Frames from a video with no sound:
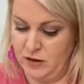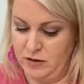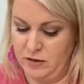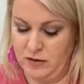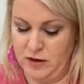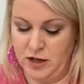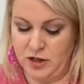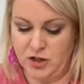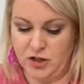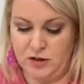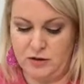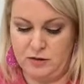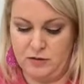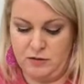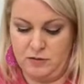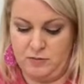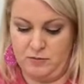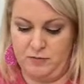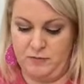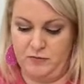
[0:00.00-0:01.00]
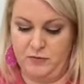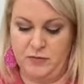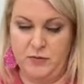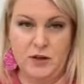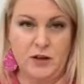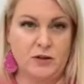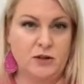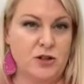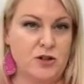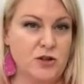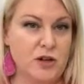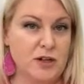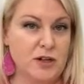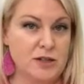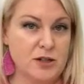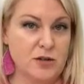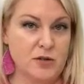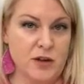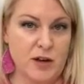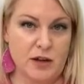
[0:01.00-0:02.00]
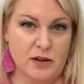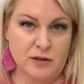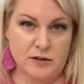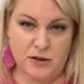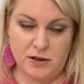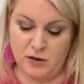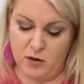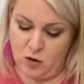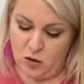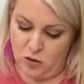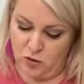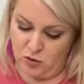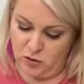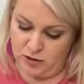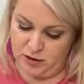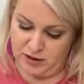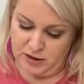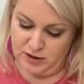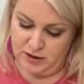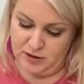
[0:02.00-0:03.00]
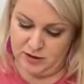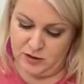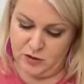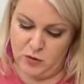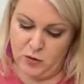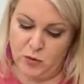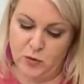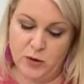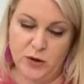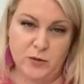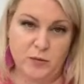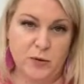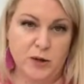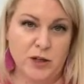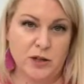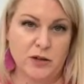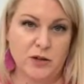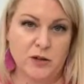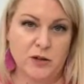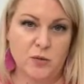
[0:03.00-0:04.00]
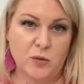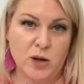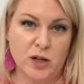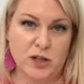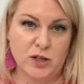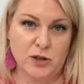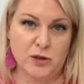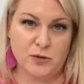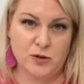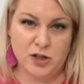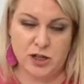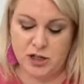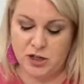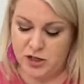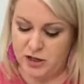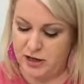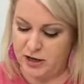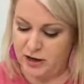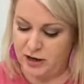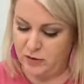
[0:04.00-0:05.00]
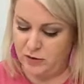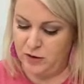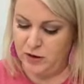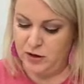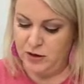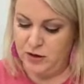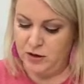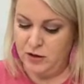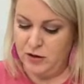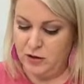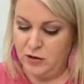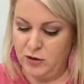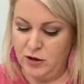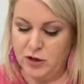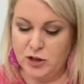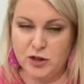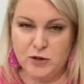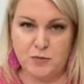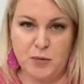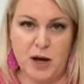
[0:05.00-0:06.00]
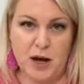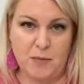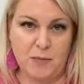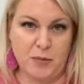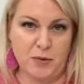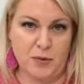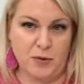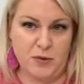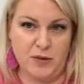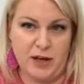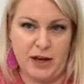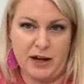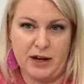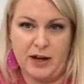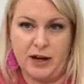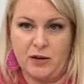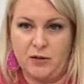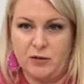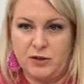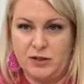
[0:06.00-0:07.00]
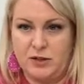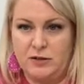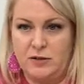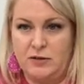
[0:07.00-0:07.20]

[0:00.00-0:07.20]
Gotcha. Did you guys hear that? The hole is so when you want to change it out, you can just pop that out.